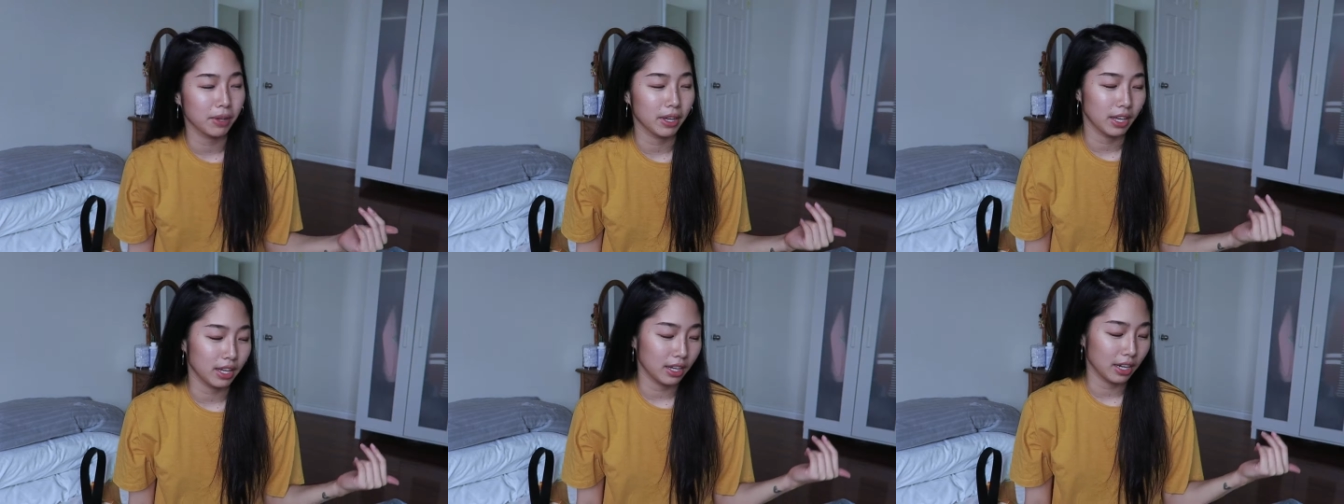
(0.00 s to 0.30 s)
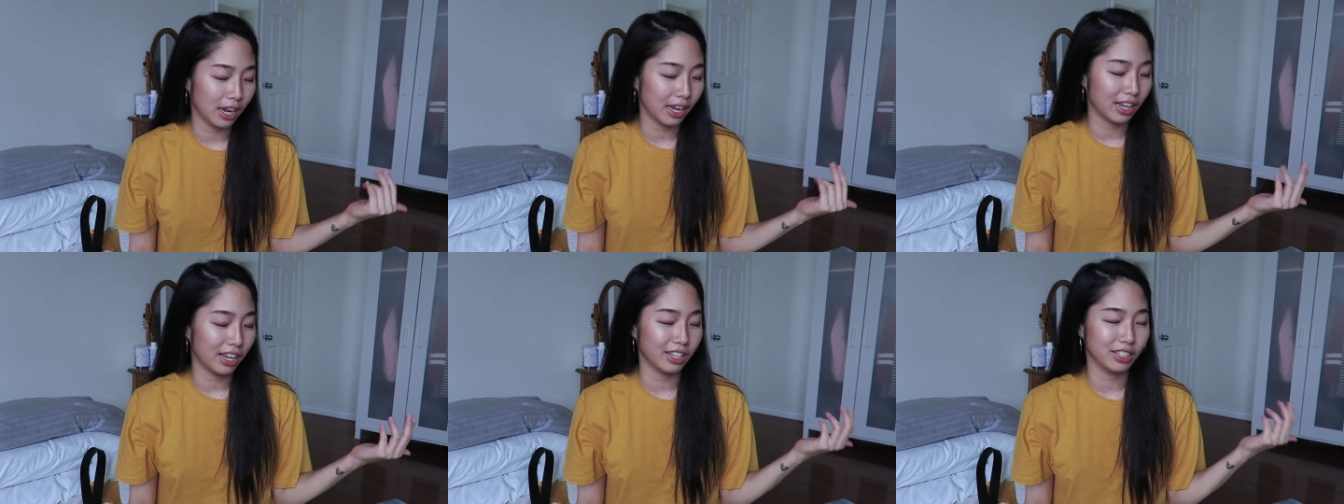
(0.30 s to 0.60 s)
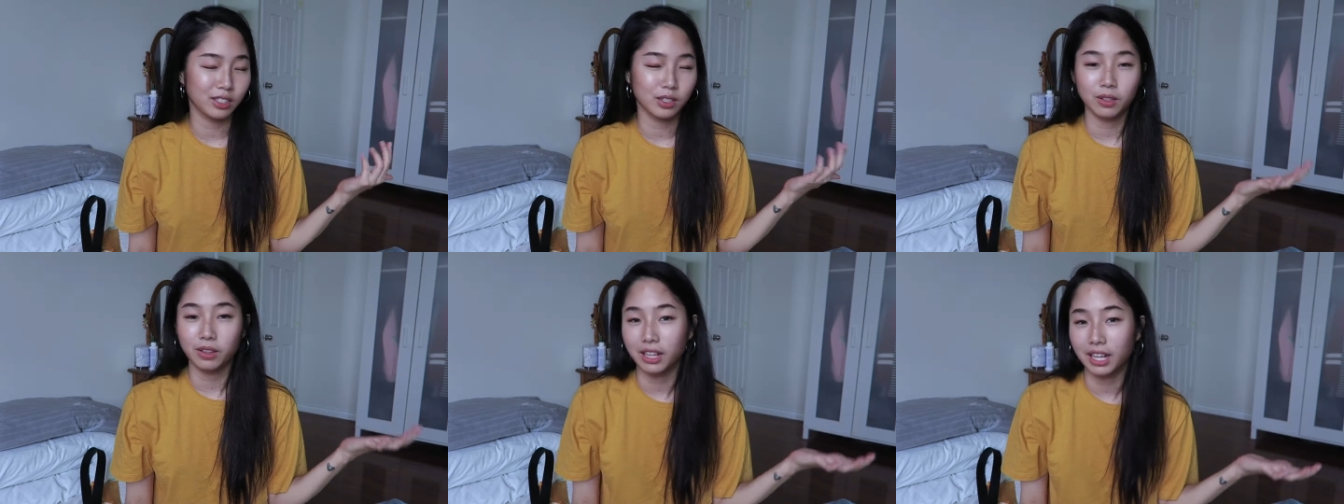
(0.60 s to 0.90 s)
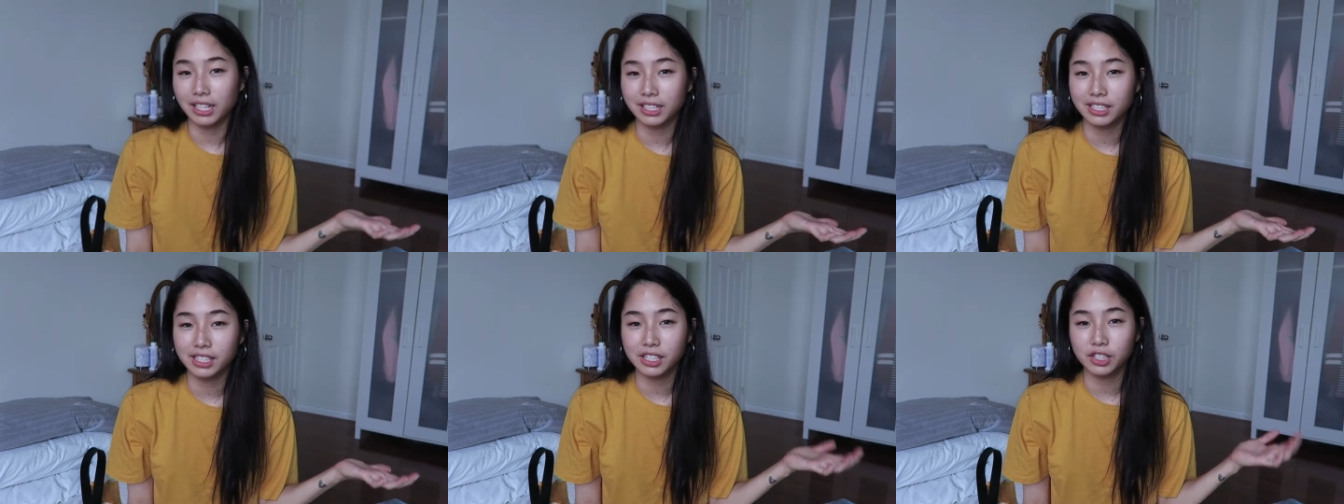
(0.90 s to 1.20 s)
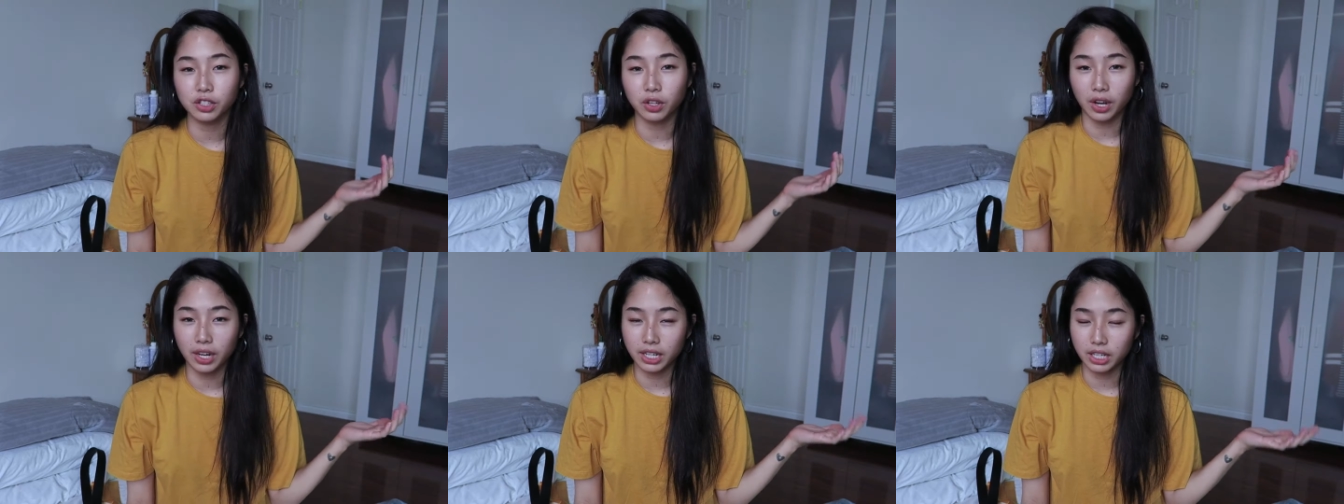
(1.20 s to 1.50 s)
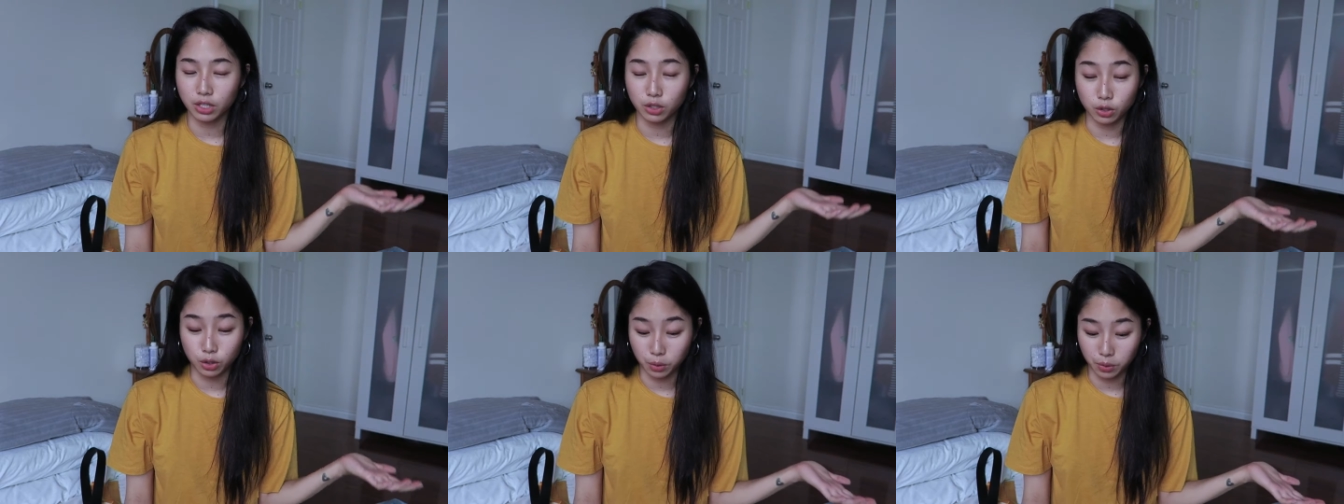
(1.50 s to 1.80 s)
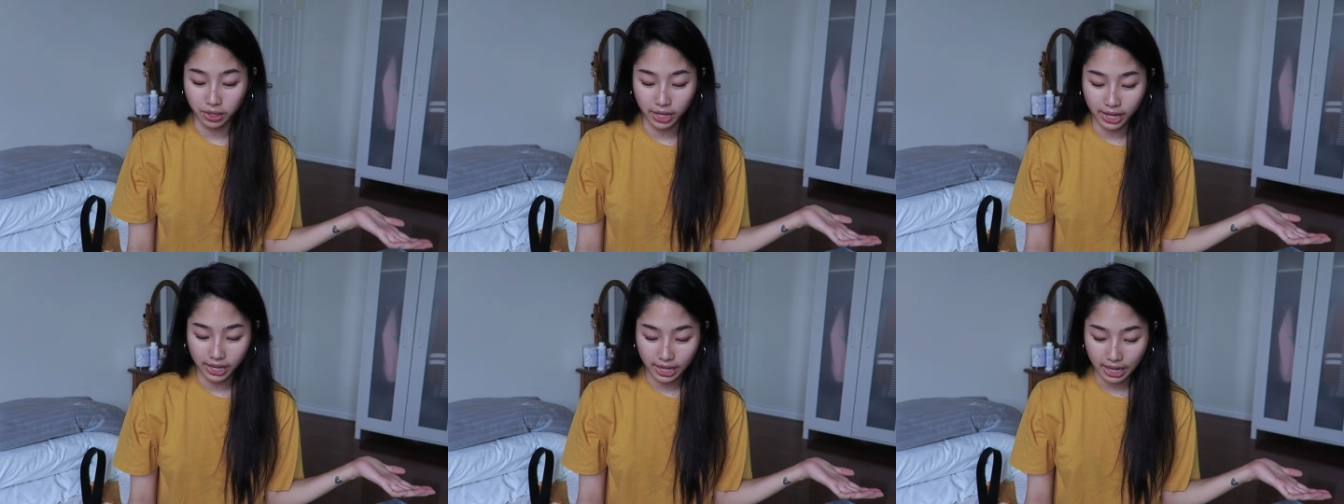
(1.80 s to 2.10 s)
but I got too lazy, so I didn't
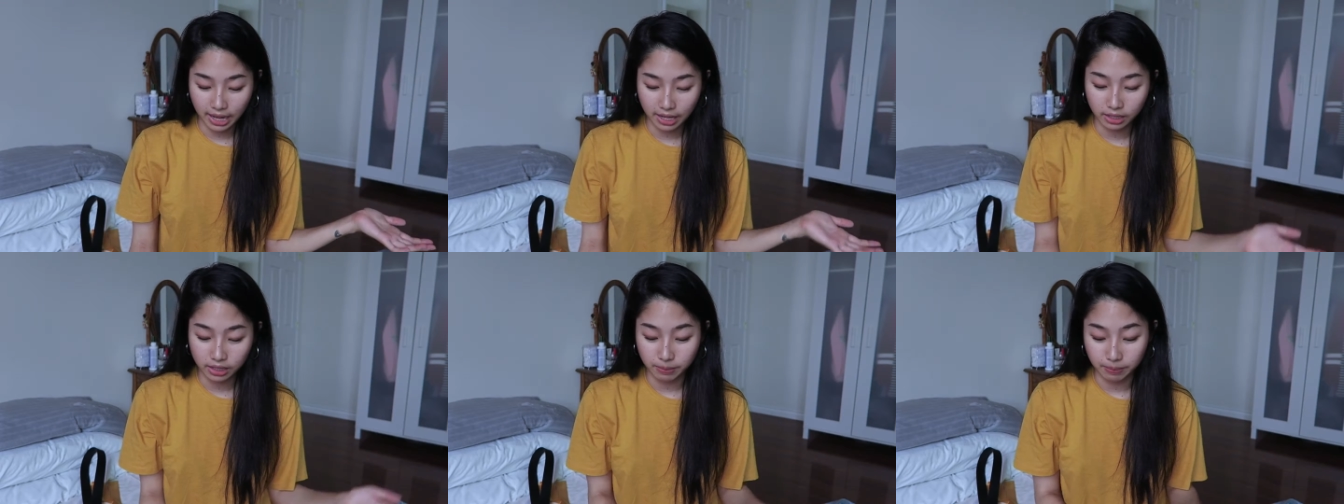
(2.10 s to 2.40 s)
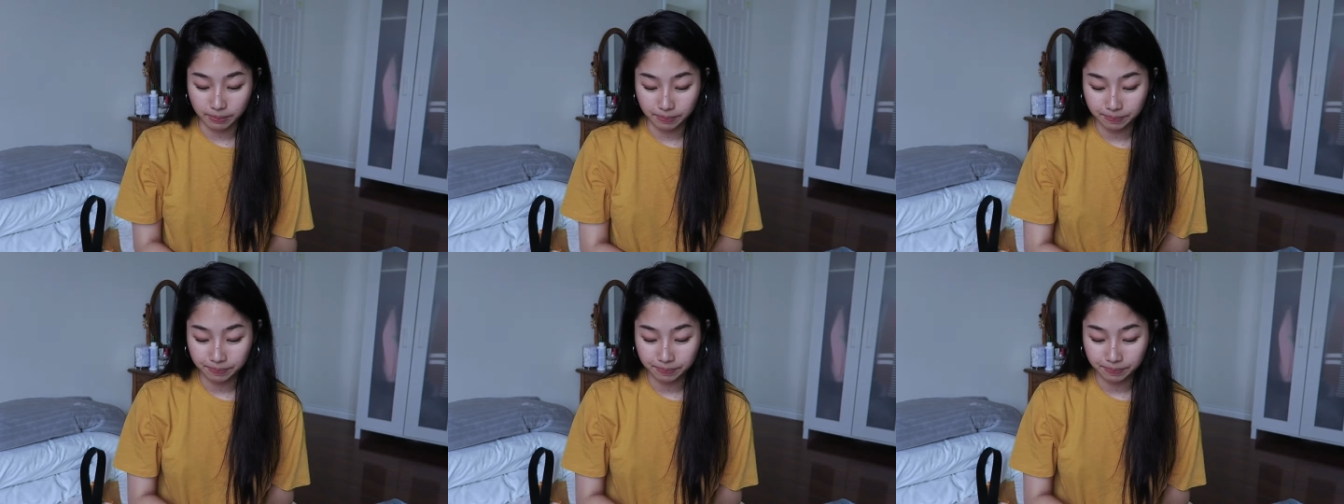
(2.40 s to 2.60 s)
do that yet.